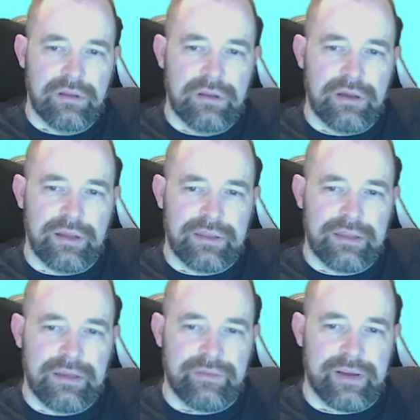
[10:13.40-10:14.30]
I
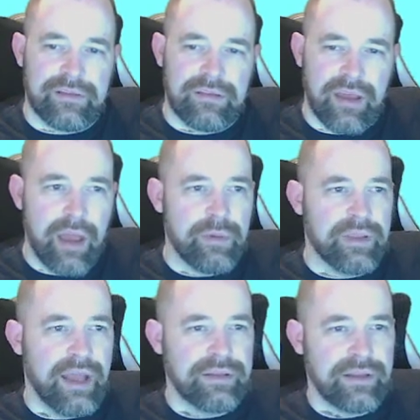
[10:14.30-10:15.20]
think if I had time at
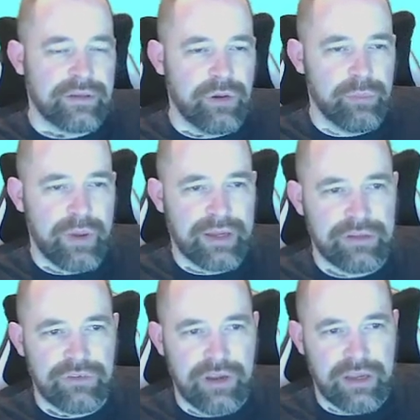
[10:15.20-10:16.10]
the end, I'd come back
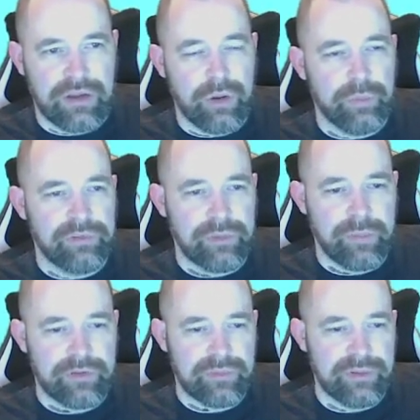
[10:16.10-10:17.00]
and check a couple of other
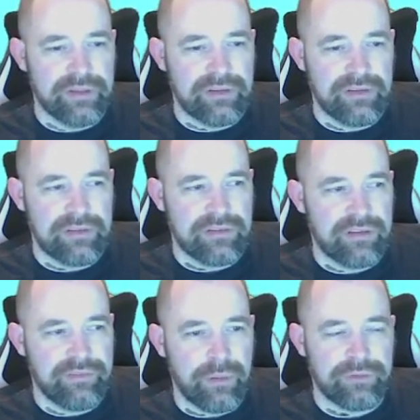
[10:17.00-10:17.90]
possibilities
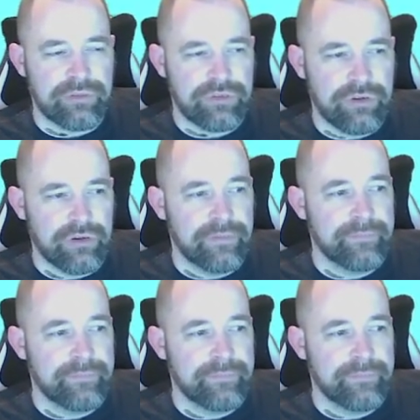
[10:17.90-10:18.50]
if I wasn't sure.